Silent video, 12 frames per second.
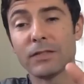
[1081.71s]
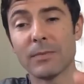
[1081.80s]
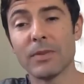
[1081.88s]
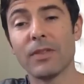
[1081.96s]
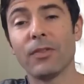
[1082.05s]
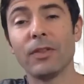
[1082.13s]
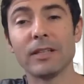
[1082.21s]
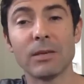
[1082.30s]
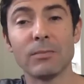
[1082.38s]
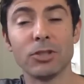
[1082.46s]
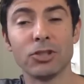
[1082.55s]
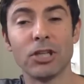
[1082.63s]
some of the things
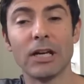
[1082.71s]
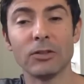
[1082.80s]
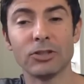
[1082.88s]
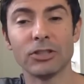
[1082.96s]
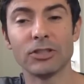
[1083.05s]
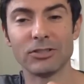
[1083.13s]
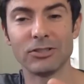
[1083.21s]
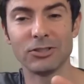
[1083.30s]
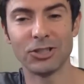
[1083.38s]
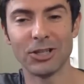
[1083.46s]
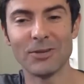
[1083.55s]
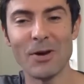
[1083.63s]
that Michelle just
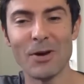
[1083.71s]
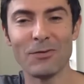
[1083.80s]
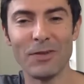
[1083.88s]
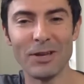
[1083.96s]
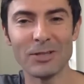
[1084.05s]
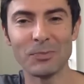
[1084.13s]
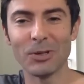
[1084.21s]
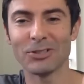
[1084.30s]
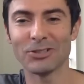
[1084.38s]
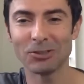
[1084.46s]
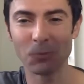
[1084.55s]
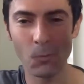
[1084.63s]
shared about
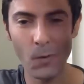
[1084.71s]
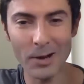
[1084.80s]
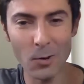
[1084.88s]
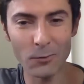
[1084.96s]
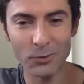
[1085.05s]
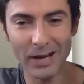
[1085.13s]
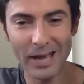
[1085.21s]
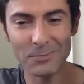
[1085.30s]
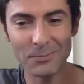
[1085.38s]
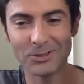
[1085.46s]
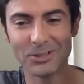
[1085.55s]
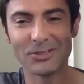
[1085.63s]
Facebook just went over your
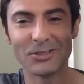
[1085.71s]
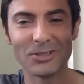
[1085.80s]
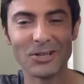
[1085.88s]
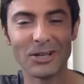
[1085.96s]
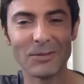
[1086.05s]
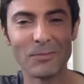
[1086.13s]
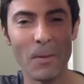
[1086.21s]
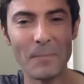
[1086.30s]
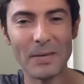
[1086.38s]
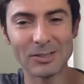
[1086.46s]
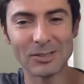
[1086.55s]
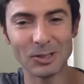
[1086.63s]
head when she started talking about
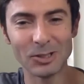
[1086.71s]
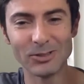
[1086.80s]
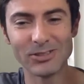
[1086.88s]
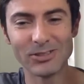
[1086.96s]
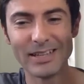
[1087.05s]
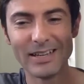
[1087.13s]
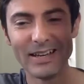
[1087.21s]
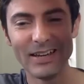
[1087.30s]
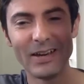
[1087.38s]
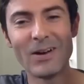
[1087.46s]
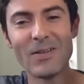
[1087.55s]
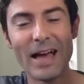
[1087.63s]
pixels
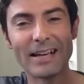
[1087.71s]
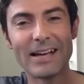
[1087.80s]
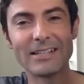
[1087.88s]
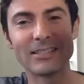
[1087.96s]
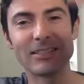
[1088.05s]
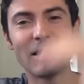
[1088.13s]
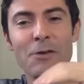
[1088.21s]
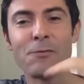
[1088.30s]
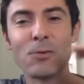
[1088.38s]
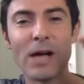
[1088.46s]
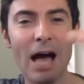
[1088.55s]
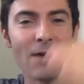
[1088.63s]
and all that kind of stuff,
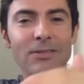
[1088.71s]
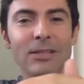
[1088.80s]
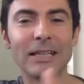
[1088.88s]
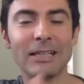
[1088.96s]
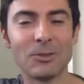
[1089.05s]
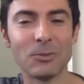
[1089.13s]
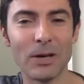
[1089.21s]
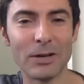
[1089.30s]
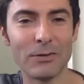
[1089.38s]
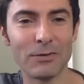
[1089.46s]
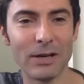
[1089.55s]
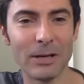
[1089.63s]
we'll have a link to one
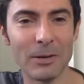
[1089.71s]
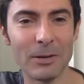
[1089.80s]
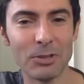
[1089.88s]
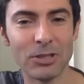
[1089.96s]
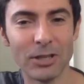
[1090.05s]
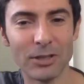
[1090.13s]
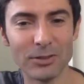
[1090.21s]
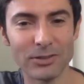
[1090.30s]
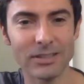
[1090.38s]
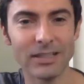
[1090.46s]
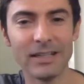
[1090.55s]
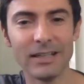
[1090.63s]
of Michelle's